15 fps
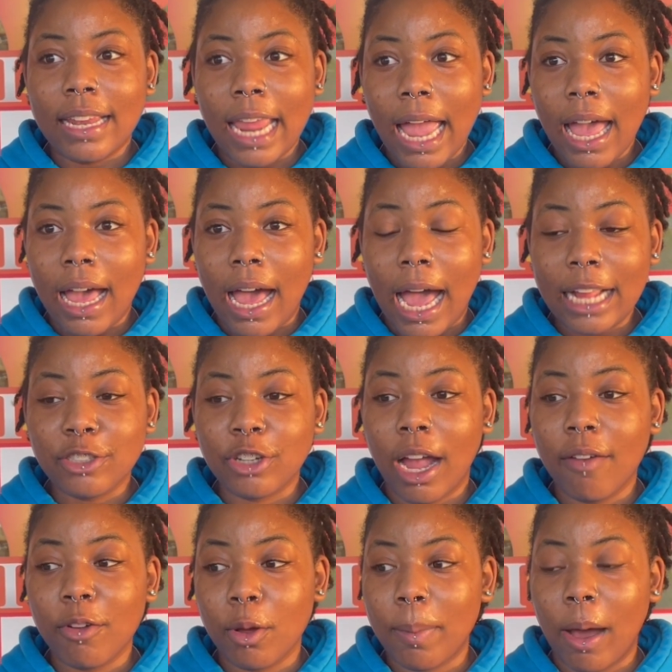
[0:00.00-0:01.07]
yeah, I
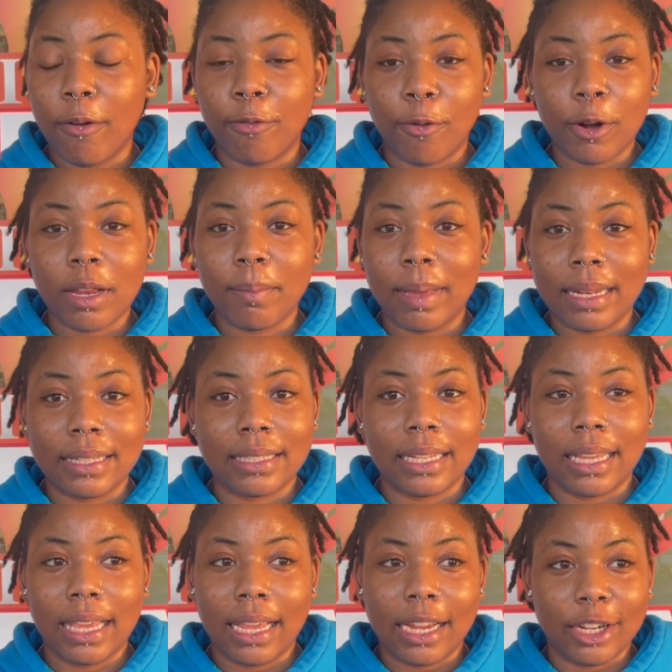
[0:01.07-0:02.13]
travel about 40
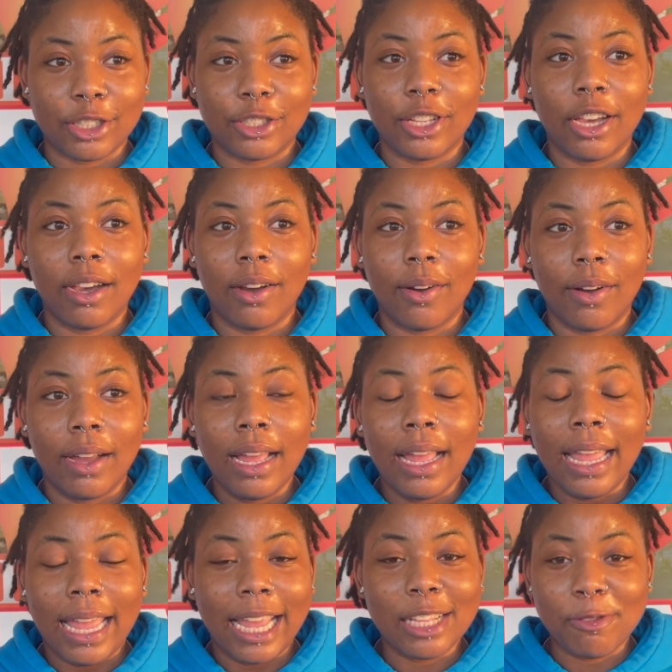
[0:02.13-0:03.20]
minutes to get here, so
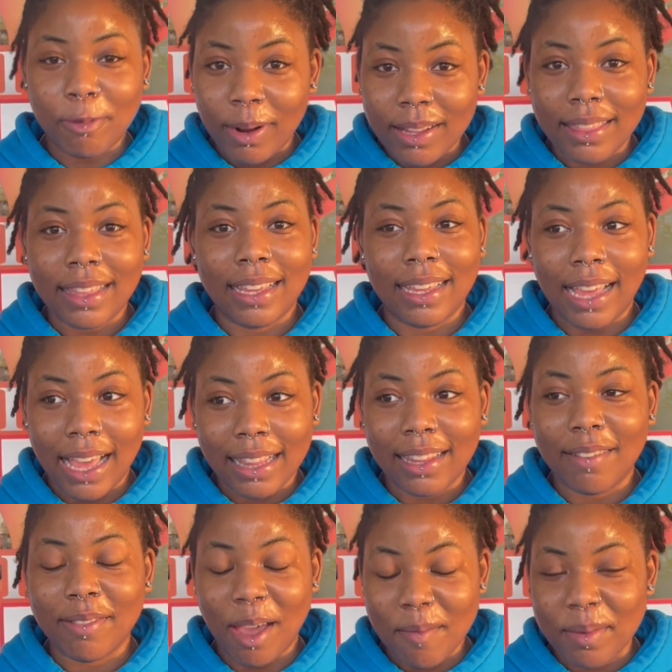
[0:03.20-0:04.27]
it's worth it. I
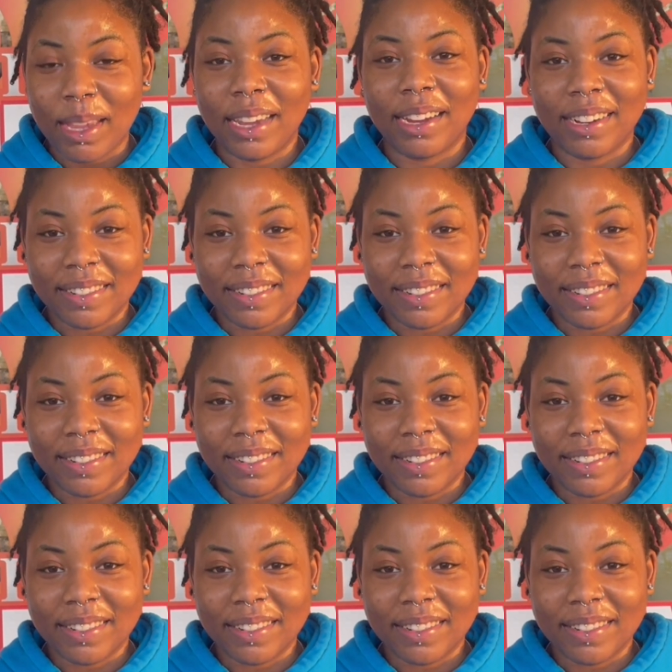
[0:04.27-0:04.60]
love coming here.